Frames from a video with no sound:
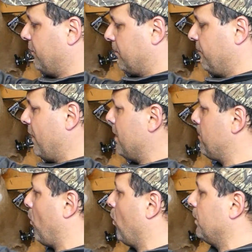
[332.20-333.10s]
very
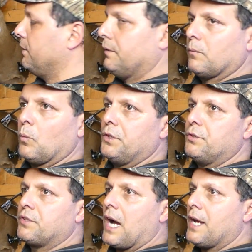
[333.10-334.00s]
important when you
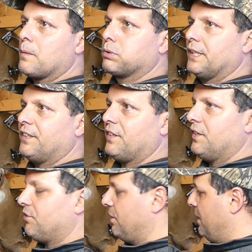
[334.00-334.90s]
tie your Blake's
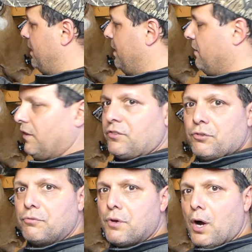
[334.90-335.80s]
hitch that
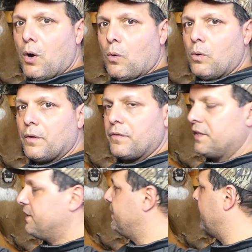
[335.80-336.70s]
you know the
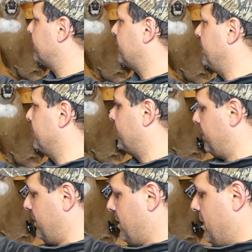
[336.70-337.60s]

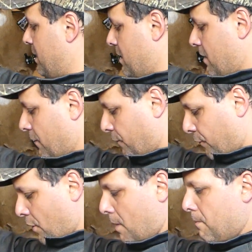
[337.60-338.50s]
distance
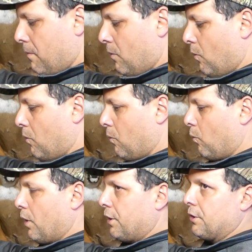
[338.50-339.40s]
from
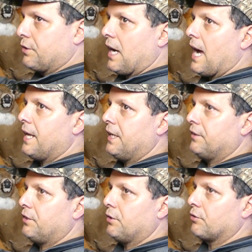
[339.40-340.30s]
where you're tied
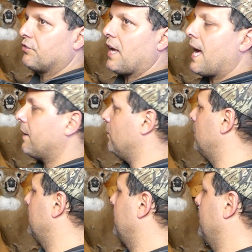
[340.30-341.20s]
into your
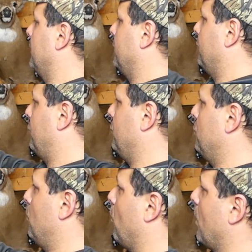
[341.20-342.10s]
saddle
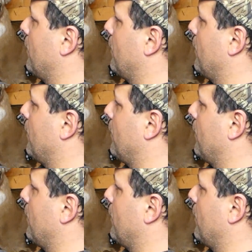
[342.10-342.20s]
to where